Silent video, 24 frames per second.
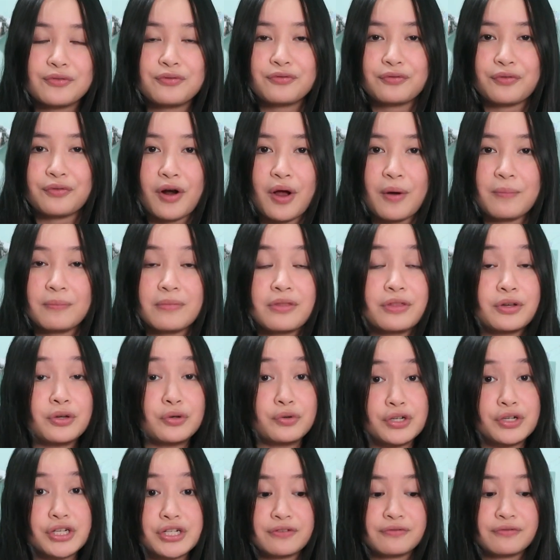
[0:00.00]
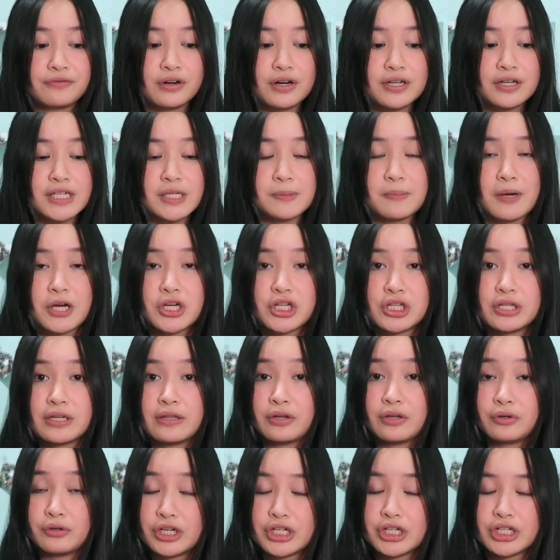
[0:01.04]
from the Grishaverse, especially
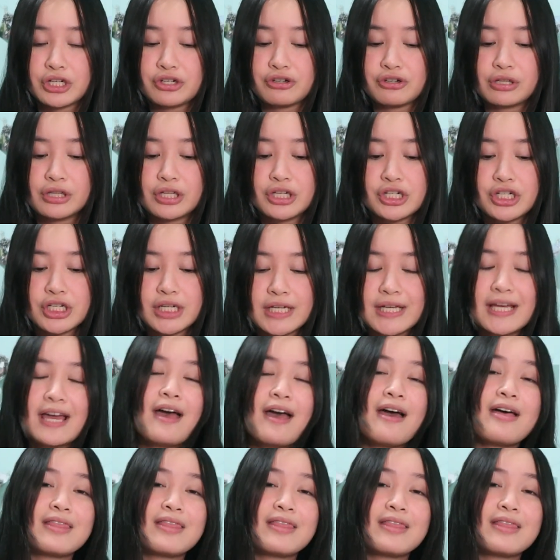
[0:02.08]
the Grisha trilogy,